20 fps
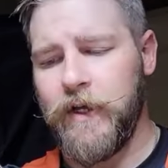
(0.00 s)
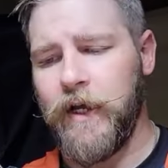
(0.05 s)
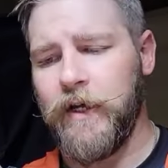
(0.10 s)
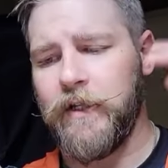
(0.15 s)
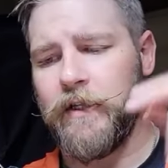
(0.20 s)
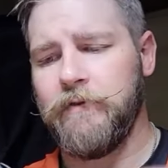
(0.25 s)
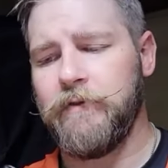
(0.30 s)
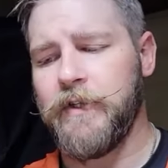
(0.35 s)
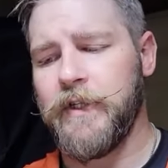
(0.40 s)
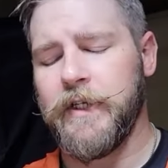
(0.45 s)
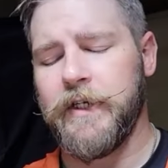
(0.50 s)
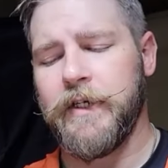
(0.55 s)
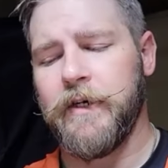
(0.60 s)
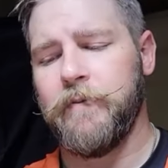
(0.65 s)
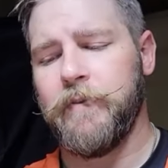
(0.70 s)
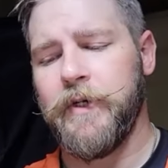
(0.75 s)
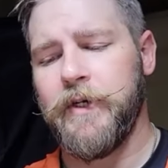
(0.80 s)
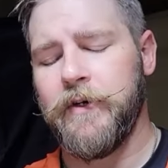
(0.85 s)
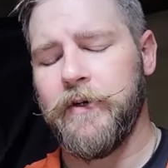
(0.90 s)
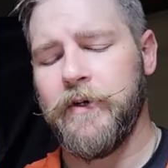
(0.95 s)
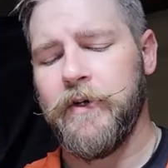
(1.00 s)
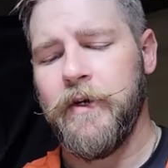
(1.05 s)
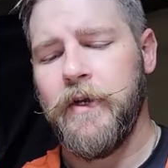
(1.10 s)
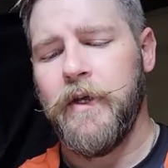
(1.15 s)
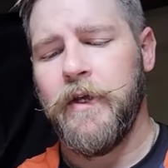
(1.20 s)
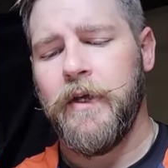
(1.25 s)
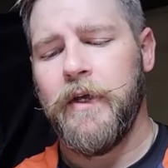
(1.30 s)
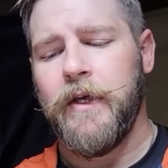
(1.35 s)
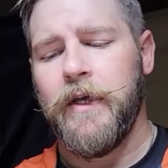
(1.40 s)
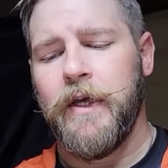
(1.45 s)
I'll leave a link up here.
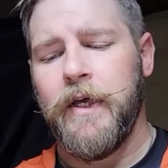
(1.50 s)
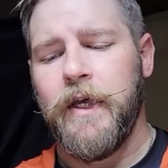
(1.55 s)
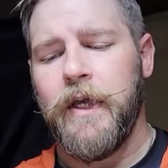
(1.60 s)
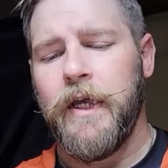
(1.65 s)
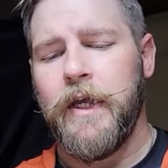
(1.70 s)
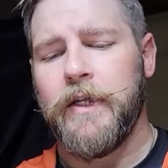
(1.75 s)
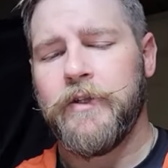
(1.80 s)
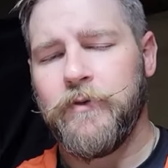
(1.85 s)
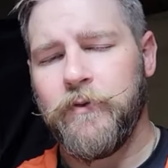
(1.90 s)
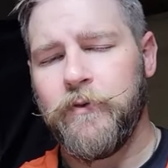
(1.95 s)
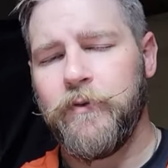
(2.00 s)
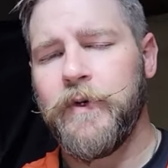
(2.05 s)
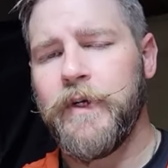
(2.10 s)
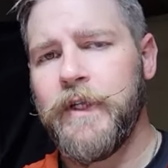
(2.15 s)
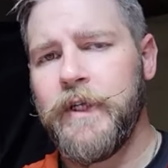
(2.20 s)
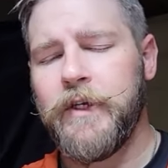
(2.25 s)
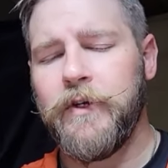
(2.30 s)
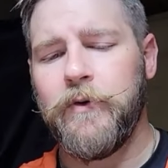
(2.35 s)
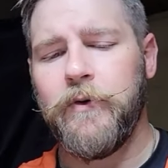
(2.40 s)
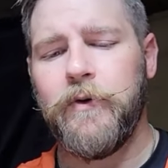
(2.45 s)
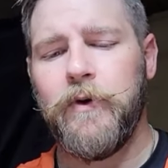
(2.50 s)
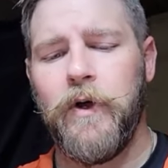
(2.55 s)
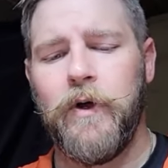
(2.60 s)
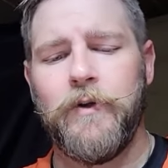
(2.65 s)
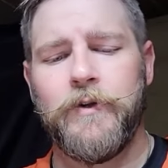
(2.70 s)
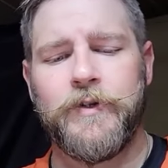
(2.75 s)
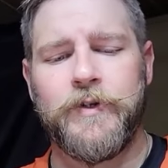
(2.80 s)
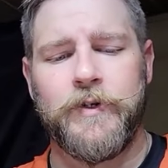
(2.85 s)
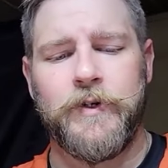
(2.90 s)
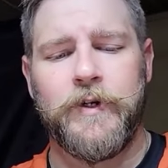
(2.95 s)
It's a really cool
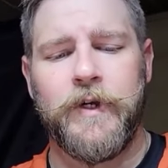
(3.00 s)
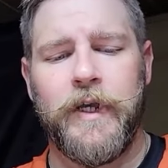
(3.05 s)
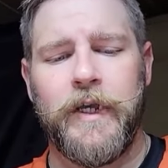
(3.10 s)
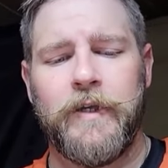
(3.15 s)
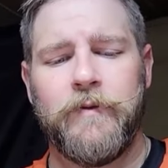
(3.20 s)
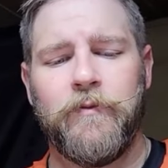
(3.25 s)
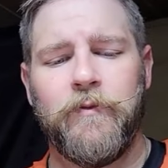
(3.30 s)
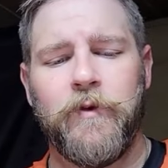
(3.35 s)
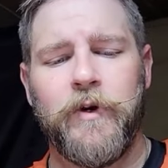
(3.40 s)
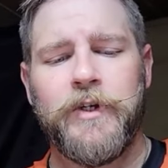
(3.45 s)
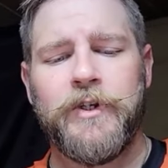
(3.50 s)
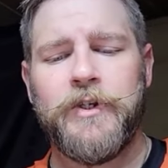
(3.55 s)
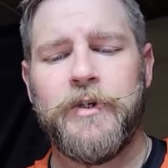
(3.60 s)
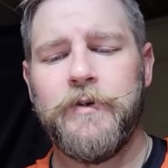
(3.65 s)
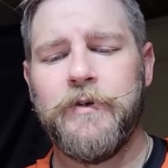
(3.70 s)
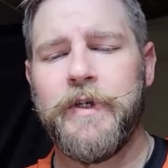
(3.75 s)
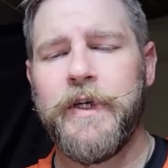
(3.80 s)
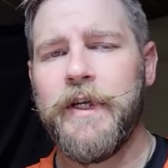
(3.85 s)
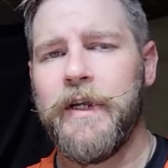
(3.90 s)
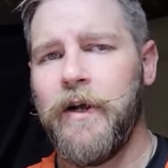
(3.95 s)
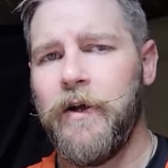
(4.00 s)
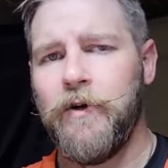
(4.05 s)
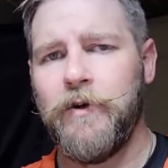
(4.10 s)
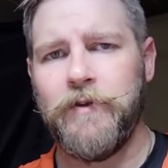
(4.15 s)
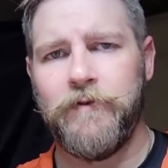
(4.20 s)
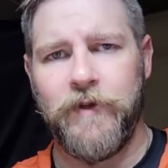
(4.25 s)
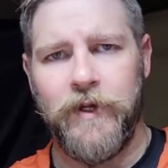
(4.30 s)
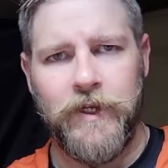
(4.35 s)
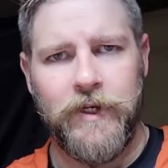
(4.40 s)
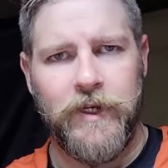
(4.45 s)
holster. And once you get
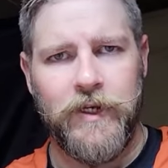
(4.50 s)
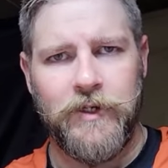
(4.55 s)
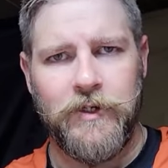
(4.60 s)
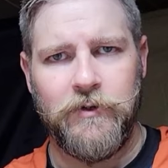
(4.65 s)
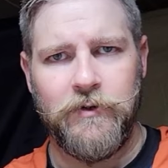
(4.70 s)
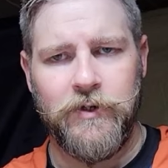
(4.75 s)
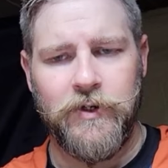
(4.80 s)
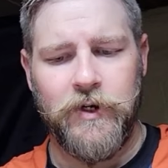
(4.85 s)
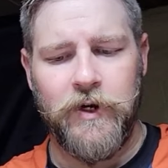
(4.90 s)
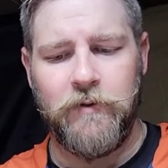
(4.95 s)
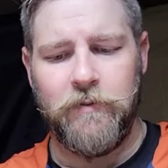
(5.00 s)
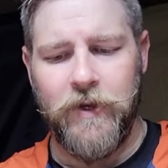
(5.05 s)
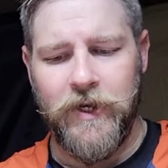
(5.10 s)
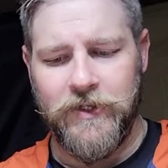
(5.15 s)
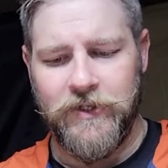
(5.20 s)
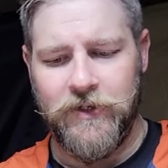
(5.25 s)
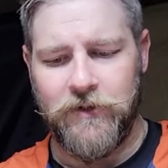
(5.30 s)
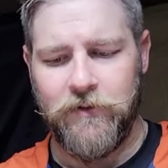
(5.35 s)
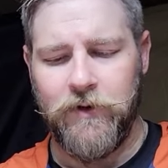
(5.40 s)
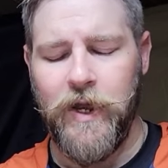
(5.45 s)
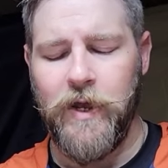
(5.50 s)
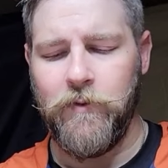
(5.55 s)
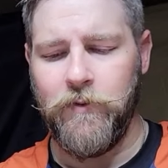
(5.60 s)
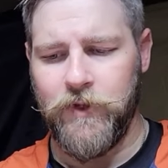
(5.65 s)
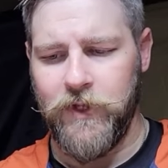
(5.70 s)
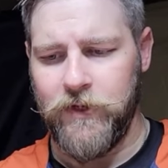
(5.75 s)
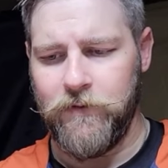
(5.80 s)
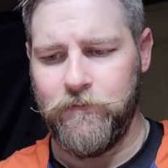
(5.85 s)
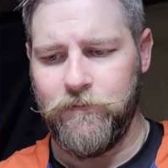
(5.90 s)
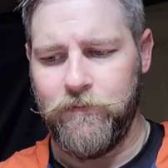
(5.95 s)
hold of it and you start messing around
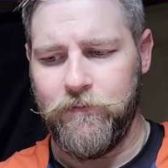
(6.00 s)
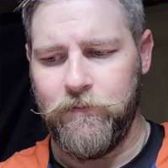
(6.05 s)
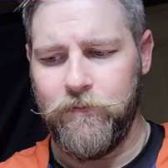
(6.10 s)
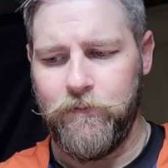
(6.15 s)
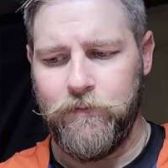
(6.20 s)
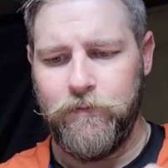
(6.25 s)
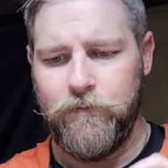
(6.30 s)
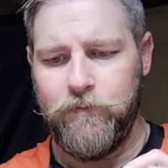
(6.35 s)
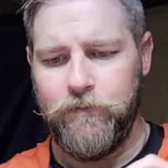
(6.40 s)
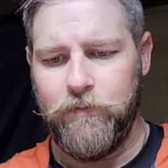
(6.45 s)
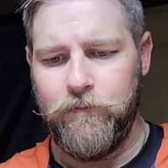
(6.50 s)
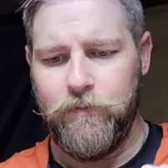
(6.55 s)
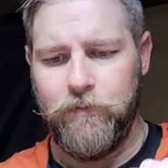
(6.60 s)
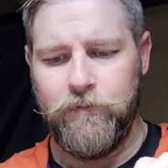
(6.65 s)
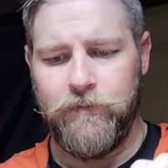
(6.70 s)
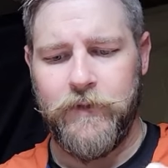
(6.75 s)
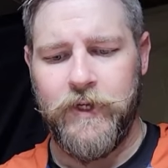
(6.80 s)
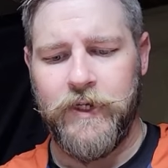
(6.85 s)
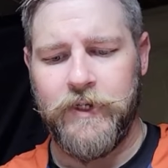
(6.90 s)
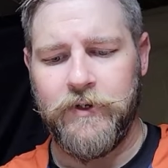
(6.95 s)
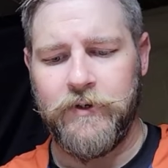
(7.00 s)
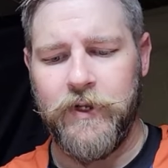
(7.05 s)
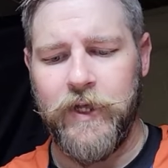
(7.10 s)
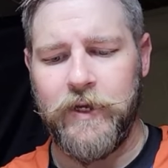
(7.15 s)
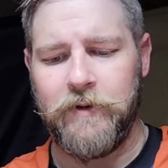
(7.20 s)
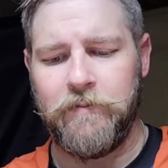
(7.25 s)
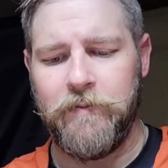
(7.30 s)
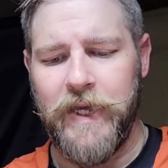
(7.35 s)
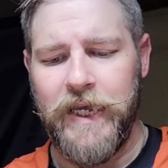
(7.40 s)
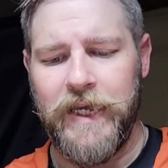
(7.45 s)
with it, and you're
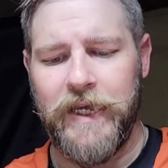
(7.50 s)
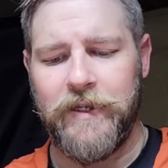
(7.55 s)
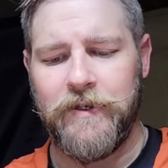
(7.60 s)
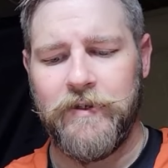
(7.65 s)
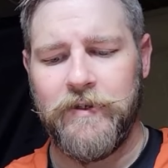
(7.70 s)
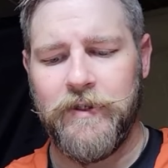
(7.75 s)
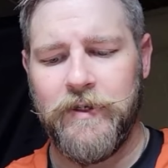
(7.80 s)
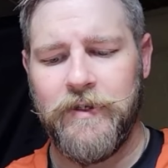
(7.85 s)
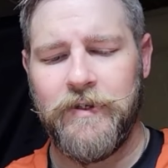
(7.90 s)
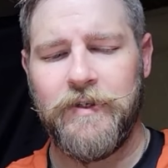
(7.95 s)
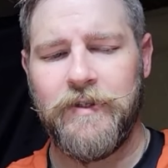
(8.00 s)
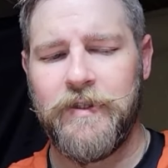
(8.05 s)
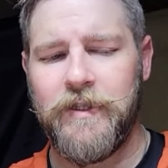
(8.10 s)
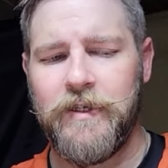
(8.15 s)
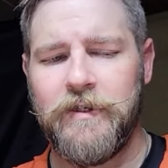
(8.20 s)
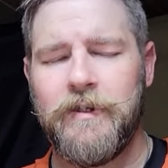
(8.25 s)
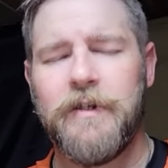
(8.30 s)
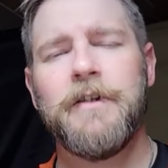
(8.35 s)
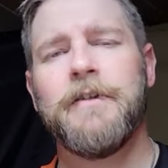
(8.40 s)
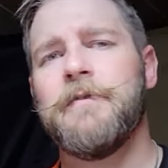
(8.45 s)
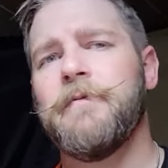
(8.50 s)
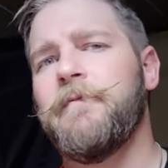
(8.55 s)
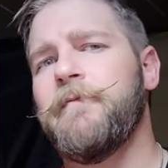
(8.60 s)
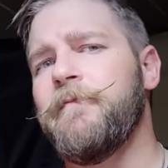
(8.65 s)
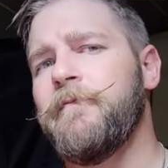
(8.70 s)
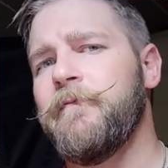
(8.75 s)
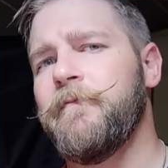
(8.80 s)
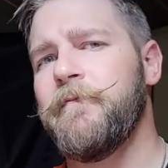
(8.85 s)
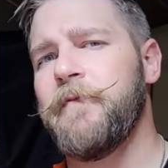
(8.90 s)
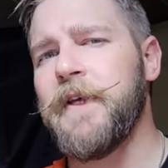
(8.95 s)
like, man, this this just
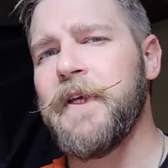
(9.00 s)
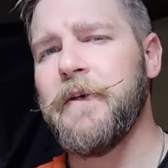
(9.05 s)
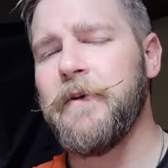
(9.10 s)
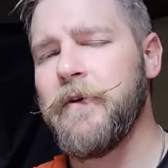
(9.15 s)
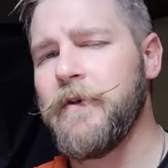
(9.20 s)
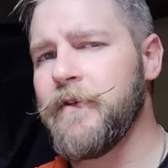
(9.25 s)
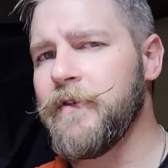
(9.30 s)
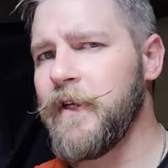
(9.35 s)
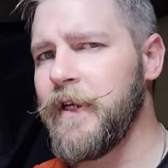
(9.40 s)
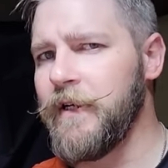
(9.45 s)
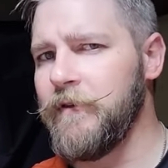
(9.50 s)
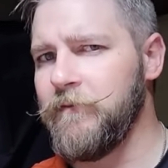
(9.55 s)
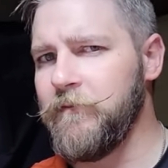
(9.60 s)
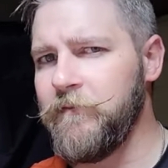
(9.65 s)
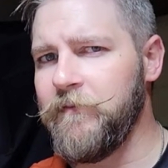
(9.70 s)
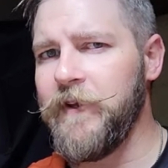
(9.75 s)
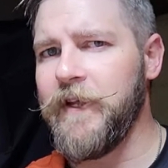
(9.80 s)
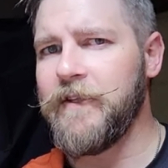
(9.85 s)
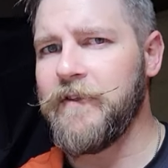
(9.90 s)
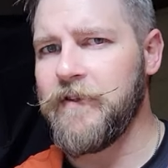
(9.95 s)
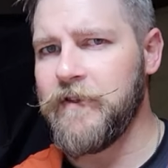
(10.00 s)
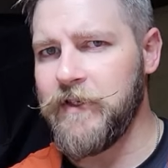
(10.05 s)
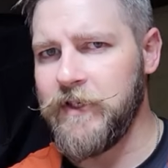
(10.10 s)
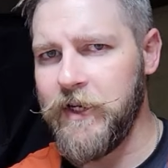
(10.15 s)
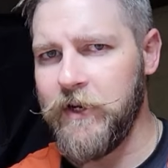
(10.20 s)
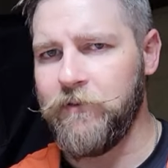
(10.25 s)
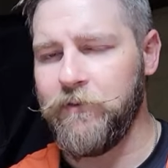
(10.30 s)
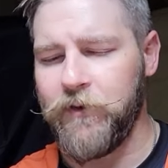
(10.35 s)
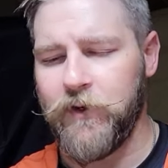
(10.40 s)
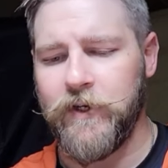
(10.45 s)
feels and fits
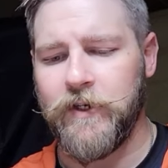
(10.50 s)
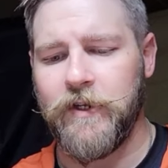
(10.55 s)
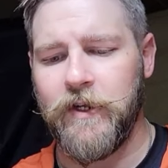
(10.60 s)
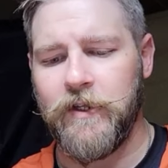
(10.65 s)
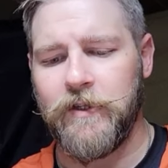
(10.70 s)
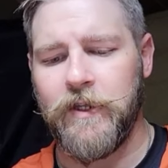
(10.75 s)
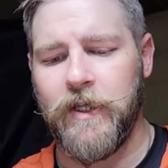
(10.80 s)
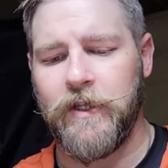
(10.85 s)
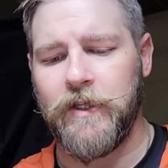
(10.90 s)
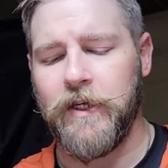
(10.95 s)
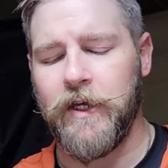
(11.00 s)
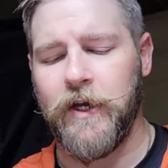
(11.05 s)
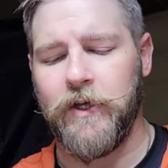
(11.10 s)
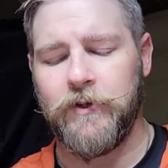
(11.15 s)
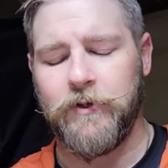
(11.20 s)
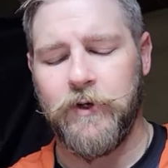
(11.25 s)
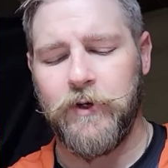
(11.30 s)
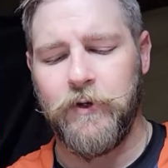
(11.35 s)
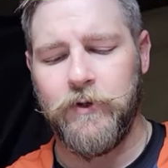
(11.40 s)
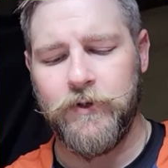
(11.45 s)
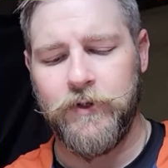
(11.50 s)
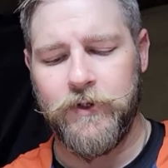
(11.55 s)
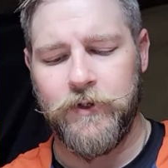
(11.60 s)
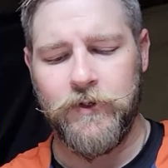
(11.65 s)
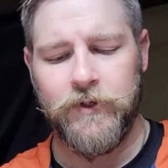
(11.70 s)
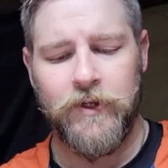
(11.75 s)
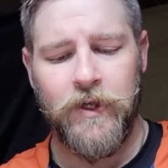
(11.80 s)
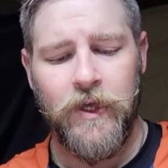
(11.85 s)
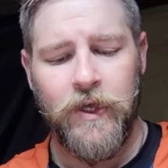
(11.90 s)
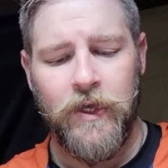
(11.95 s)
different than the other
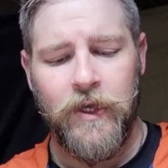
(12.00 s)
holsters.